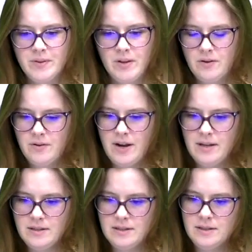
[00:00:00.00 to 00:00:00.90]
All
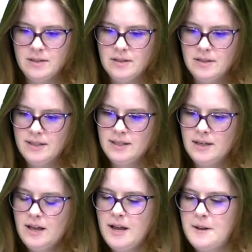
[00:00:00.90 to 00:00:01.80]
right.
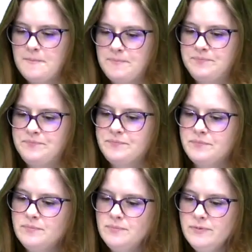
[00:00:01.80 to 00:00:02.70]

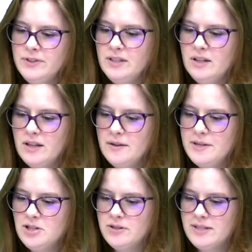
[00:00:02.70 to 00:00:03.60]
Now let me
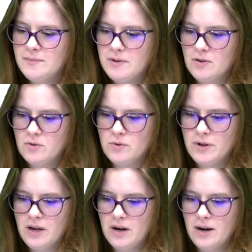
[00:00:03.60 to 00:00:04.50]
show you something cool
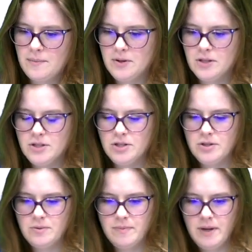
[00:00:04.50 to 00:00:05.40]
here. I'm going to do
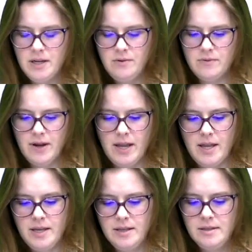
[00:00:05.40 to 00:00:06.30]
money
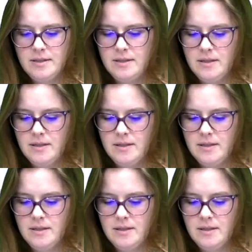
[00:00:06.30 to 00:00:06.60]
raised.